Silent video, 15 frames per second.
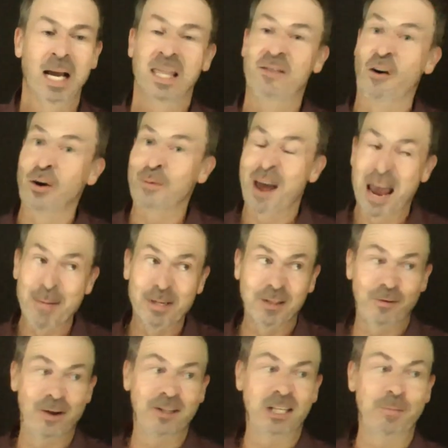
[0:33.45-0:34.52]
The volume of the
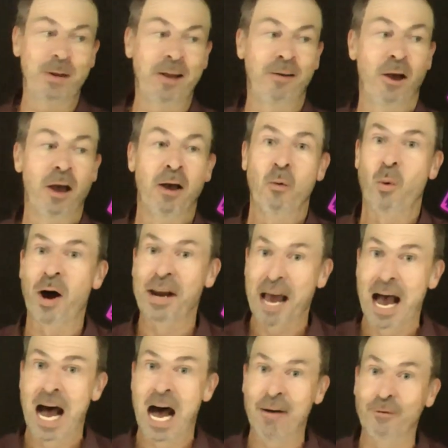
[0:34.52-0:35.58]
hemisphere is going to be
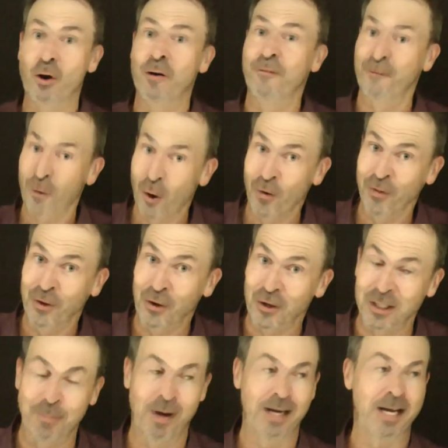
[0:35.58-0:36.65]
1/2 or
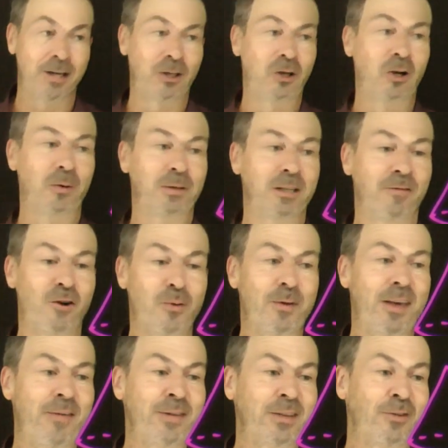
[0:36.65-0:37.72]
4/3 pi r cubed. So the volume of
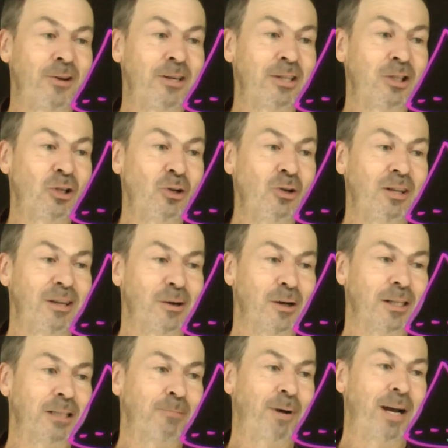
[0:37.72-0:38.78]
the hemisphere is
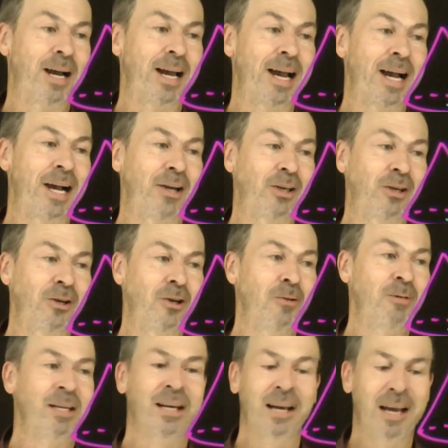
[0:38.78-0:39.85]
2/3 pi r cubed.